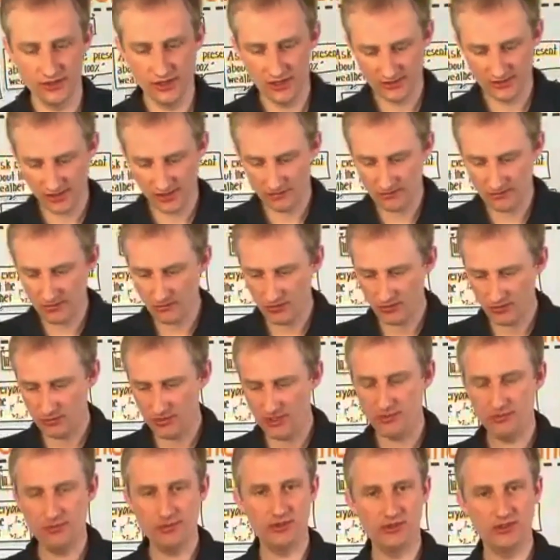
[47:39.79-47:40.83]
something where the
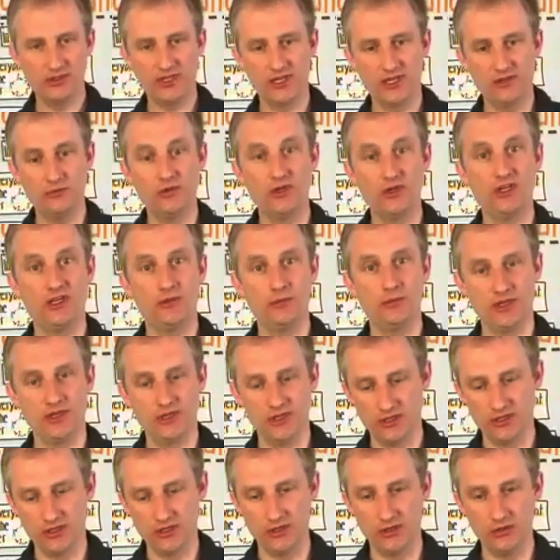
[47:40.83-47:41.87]
people can really be
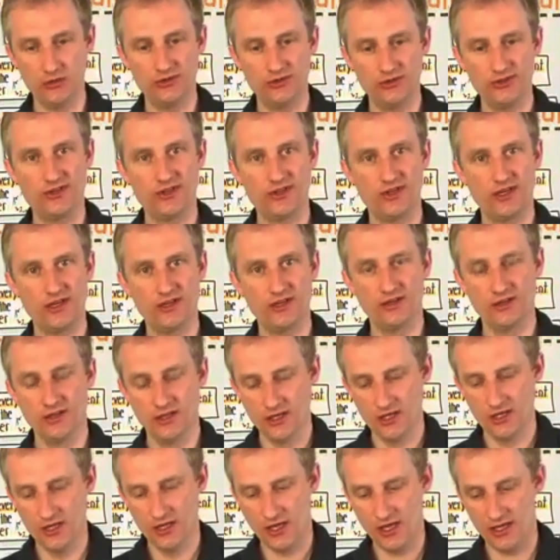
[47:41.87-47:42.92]
close, like,
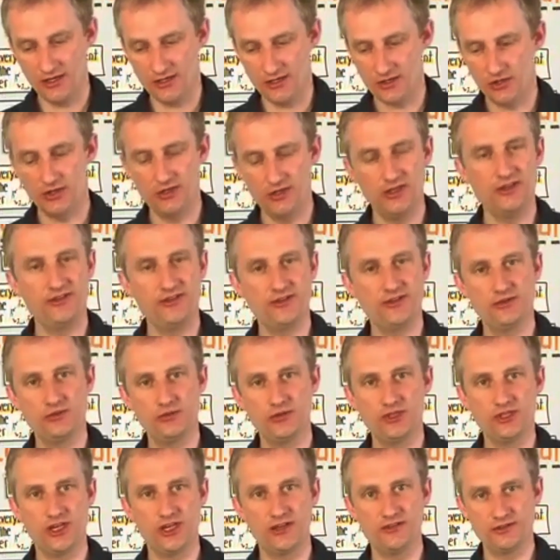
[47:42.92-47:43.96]
and listen to
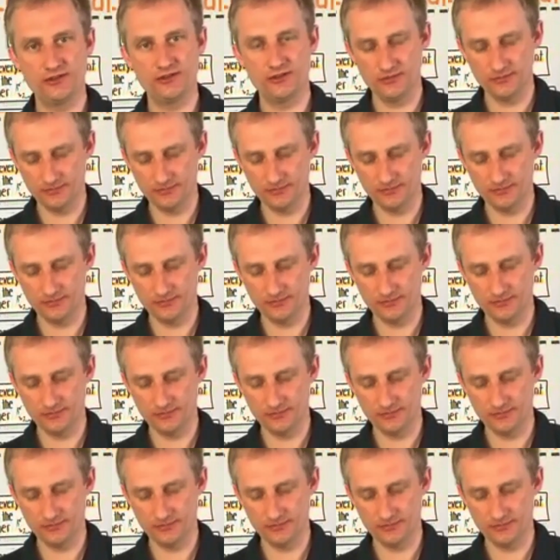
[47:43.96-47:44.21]
each other.